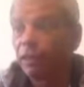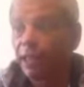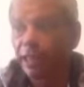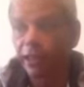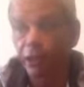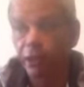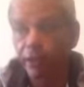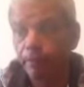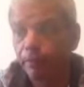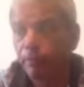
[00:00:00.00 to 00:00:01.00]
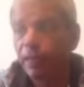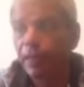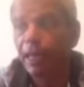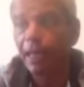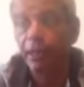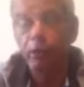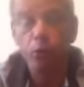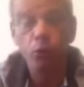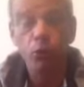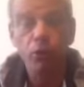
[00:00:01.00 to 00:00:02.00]
tend to do it, and
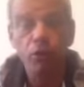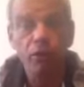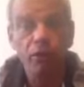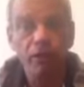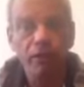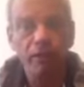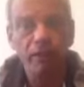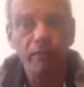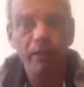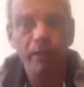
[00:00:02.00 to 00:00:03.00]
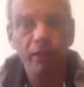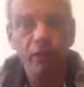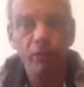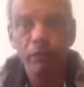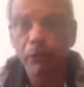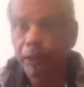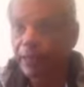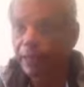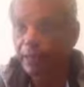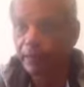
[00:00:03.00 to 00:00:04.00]
also the big
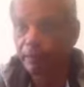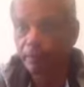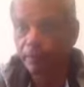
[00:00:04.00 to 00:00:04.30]
supermarkets.